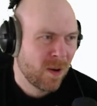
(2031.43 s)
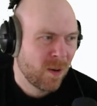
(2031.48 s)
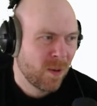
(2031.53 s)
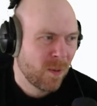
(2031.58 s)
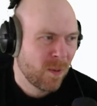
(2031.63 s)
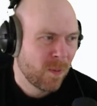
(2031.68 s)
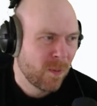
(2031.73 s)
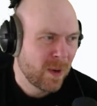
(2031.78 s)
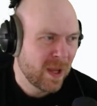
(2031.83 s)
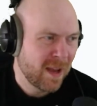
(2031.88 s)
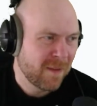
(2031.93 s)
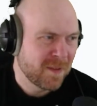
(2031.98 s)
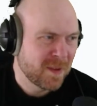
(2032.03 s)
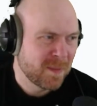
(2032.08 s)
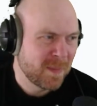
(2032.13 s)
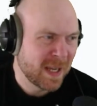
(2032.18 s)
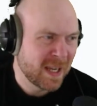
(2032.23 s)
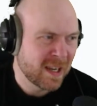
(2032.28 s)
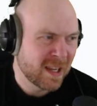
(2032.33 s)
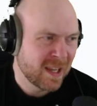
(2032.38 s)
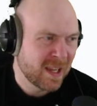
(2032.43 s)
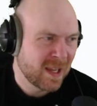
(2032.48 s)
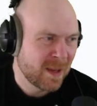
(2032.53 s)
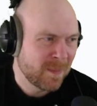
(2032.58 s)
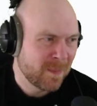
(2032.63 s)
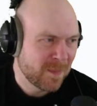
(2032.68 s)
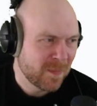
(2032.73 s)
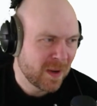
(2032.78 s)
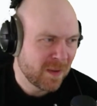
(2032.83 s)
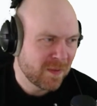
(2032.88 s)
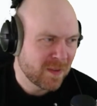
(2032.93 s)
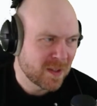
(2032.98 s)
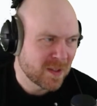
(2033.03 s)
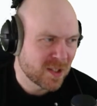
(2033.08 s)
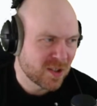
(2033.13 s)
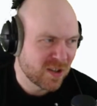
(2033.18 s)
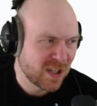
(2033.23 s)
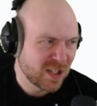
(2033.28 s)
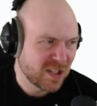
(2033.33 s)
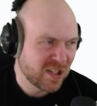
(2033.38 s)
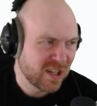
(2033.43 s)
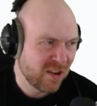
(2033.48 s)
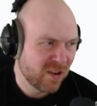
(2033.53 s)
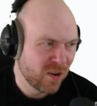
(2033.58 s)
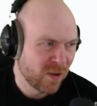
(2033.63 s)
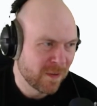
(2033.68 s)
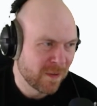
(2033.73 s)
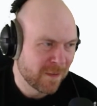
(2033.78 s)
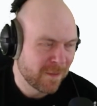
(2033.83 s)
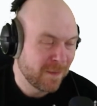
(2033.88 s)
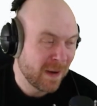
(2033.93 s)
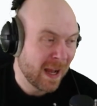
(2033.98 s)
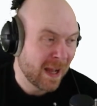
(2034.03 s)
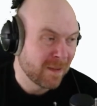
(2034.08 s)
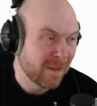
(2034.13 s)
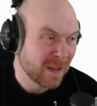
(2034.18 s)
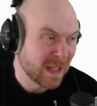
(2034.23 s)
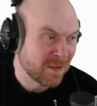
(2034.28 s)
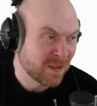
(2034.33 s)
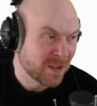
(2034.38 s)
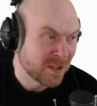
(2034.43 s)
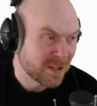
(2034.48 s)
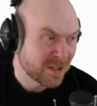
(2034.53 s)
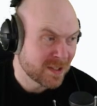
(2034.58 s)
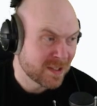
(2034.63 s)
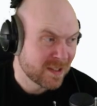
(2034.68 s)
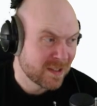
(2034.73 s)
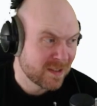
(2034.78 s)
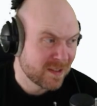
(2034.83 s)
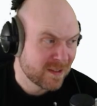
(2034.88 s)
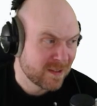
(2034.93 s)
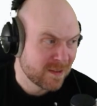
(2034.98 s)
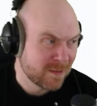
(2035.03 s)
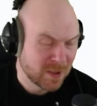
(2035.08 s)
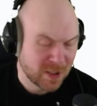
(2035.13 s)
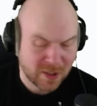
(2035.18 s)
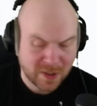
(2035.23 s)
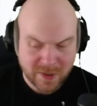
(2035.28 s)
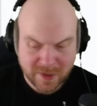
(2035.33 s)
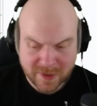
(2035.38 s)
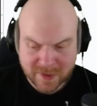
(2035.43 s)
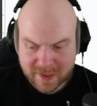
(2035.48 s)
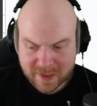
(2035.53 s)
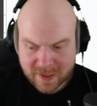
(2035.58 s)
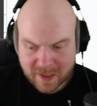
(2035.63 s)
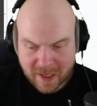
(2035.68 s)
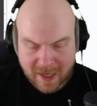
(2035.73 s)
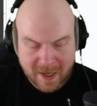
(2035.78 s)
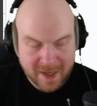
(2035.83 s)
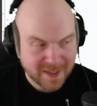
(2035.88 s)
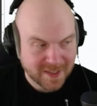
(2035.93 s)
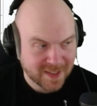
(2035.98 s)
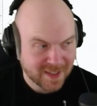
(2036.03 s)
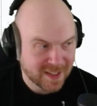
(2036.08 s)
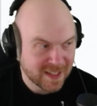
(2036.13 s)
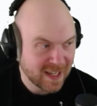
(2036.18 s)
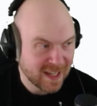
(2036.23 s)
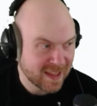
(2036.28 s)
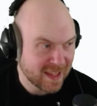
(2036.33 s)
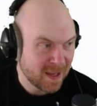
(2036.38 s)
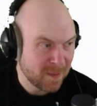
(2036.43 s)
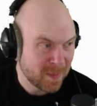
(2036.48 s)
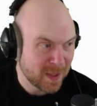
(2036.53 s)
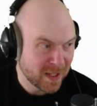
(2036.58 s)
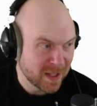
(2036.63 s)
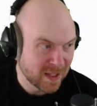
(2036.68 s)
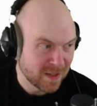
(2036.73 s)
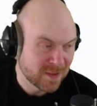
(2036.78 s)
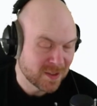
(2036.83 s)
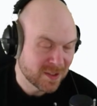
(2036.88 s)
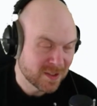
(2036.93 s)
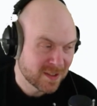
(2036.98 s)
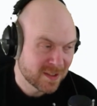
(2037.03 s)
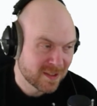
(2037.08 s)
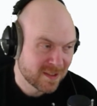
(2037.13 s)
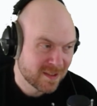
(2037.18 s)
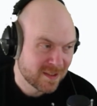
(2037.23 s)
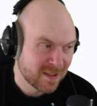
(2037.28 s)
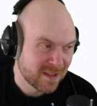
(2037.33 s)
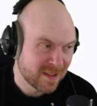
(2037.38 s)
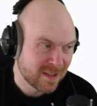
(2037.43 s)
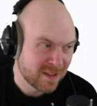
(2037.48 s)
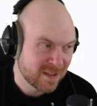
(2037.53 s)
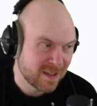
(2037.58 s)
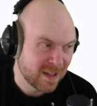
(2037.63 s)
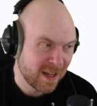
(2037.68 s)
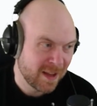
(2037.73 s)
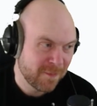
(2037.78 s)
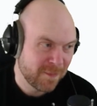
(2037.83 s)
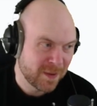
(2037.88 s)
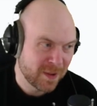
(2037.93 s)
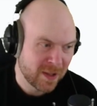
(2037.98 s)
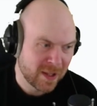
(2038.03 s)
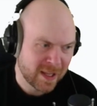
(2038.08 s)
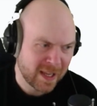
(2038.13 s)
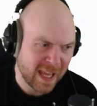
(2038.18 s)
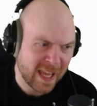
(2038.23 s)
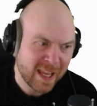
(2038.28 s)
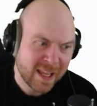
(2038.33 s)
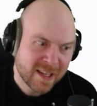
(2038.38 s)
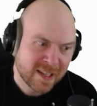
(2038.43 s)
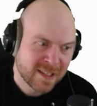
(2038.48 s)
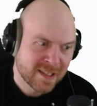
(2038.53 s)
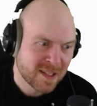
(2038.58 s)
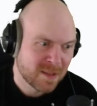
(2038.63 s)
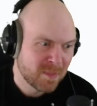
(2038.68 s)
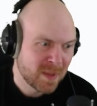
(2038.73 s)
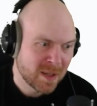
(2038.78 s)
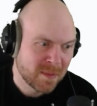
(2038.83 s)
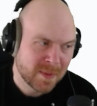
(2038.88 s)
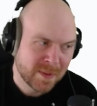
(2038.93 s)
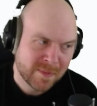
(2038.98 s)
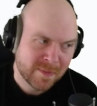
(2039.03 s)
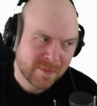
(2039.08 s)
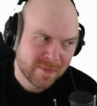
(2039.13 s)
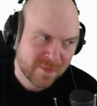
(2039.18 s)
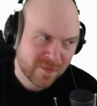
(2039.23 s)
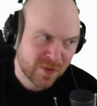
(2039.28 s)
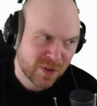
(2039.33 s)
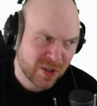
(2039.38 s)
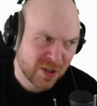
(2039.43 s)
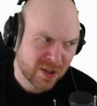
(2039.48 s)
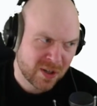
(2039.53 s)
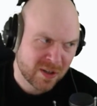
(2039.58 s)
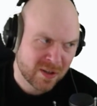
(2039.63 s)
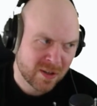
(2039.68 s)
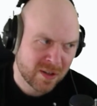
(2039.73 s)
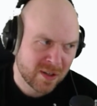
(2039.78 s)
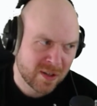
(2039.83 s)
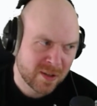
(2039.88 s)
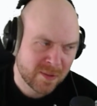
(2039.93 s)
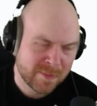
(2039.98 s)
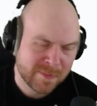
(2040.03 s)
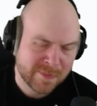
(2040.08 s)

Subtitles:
We have to make a game. We have to stretch it out over 5 levels, which is honestly not that many levels. I feel like 8 is the minimum for a